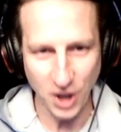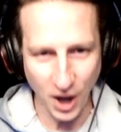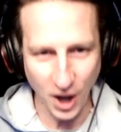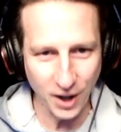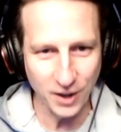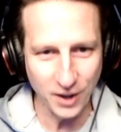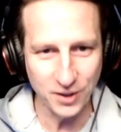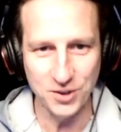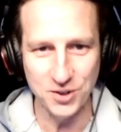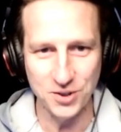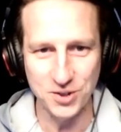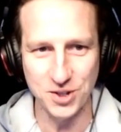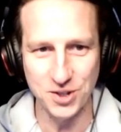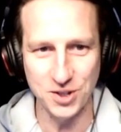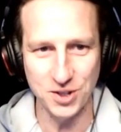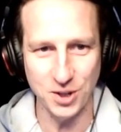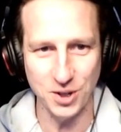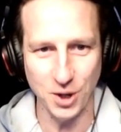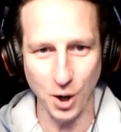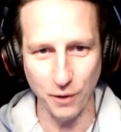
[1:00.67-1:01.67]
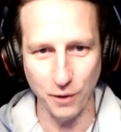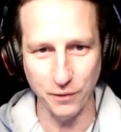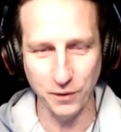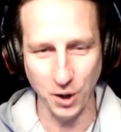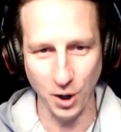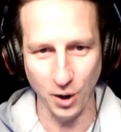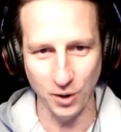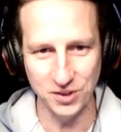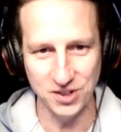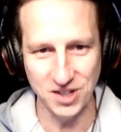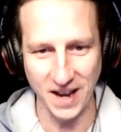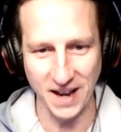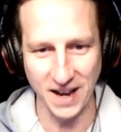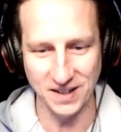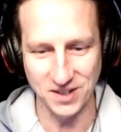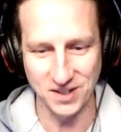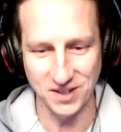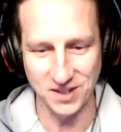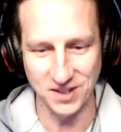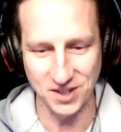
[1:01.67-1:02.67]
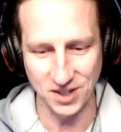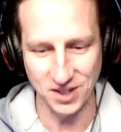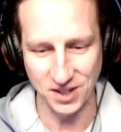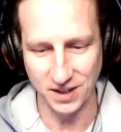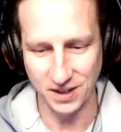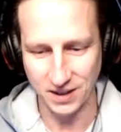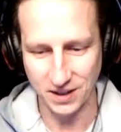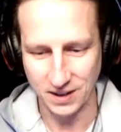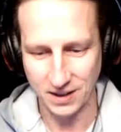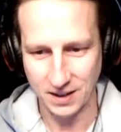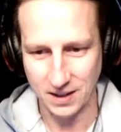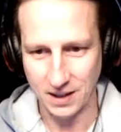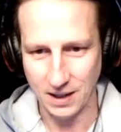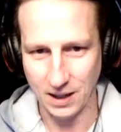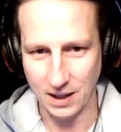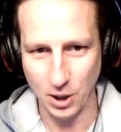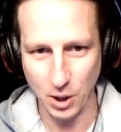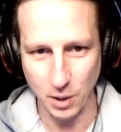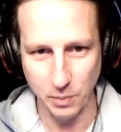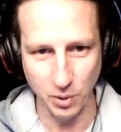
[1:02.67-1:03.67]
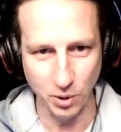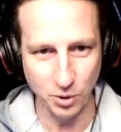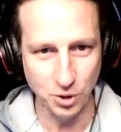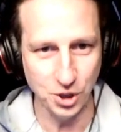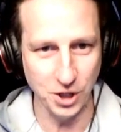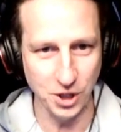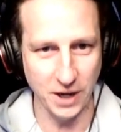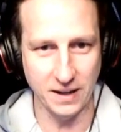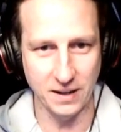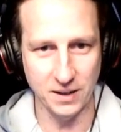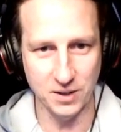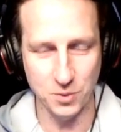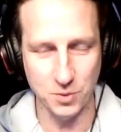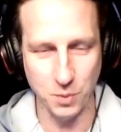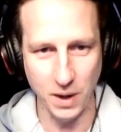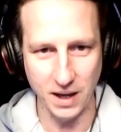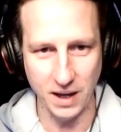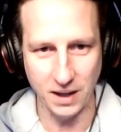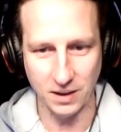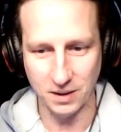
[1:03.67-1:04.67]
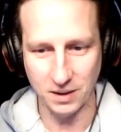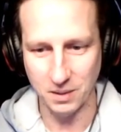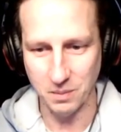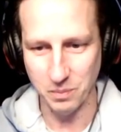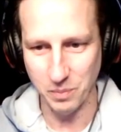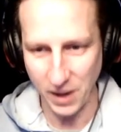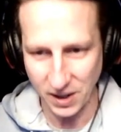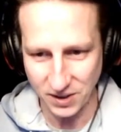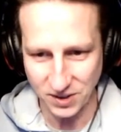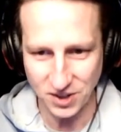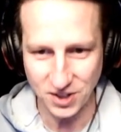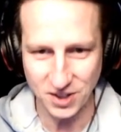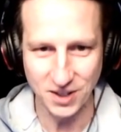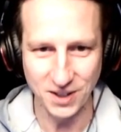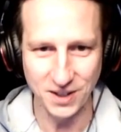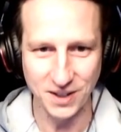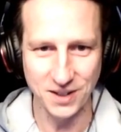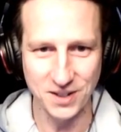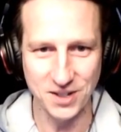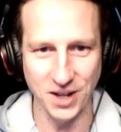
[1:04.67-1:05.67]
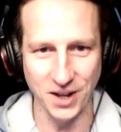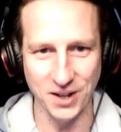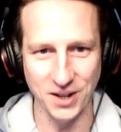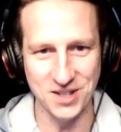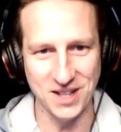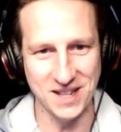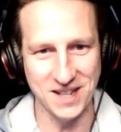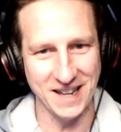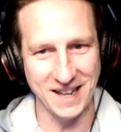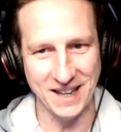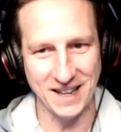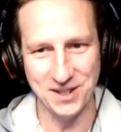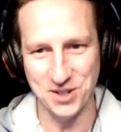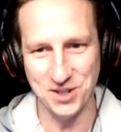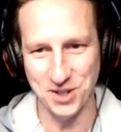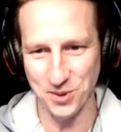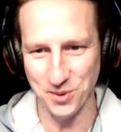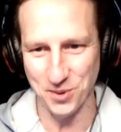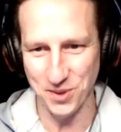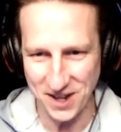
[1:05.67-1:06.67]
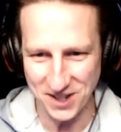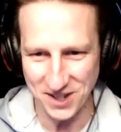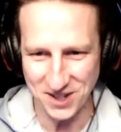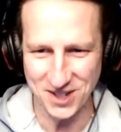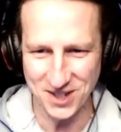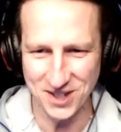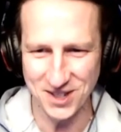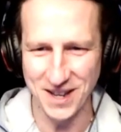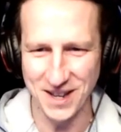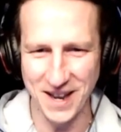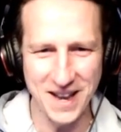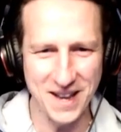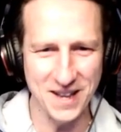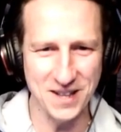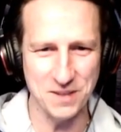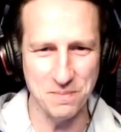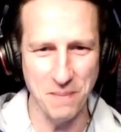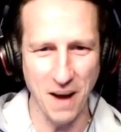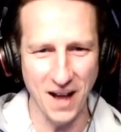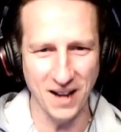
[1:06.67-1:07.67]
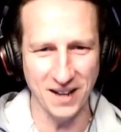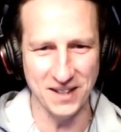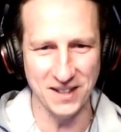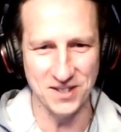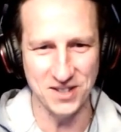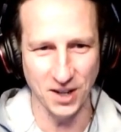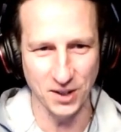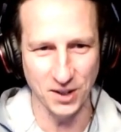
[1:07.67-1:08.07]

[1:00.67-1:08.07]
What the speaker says: tons of content, a lot of bullshit as well, but tons to dig into. This is Marlins